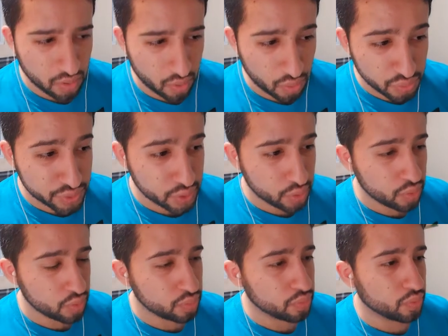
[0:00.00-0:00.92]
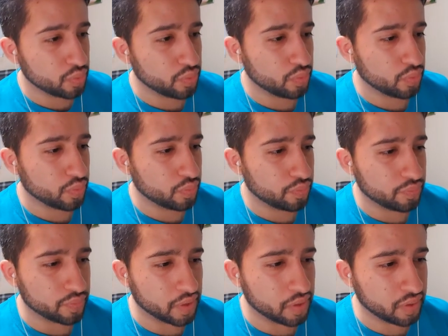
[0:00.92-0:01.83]
Also,
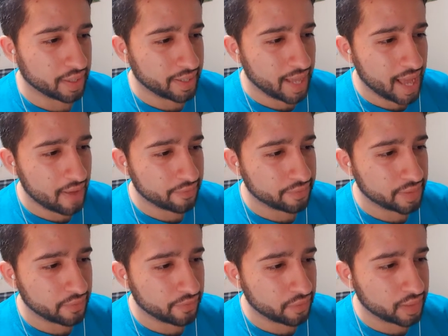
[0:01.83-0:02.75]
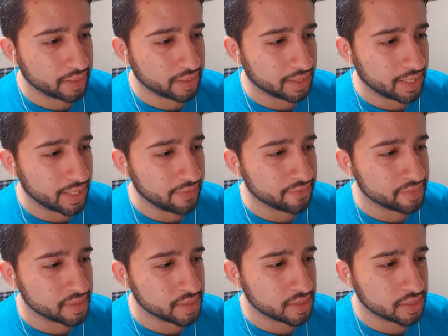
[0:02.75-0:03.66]
there can have different
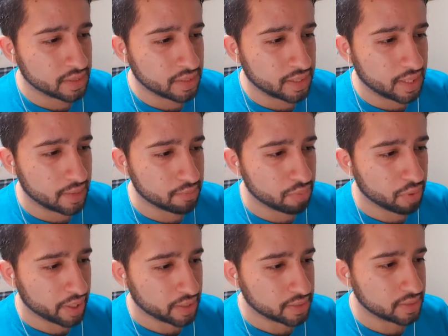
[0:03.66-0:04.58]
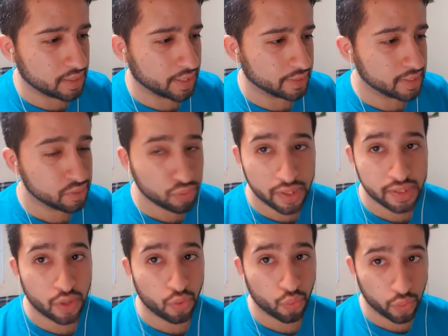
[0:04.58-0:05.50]
lengths in bricks. Like this one is
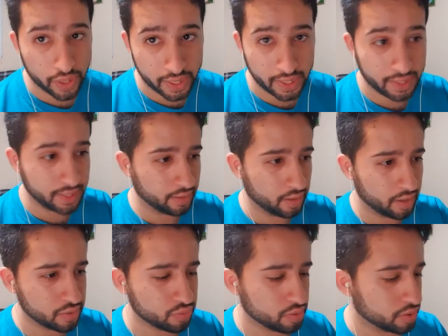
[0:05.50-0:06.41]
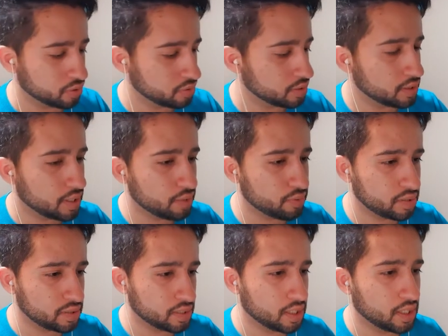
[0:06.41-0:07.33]
a really large one. You see that
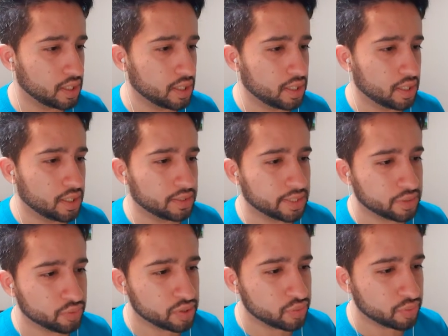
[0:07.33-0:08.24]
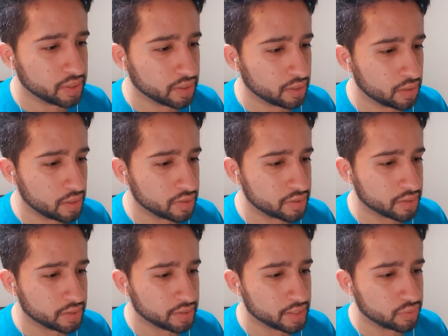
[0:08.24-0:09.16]
one? This one's really large
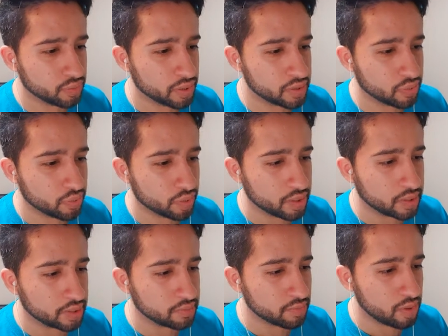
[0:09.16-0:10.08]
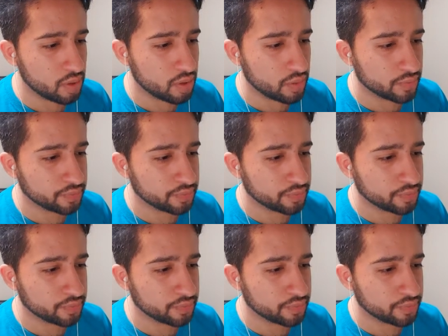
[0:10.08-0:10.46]
and this one's really small.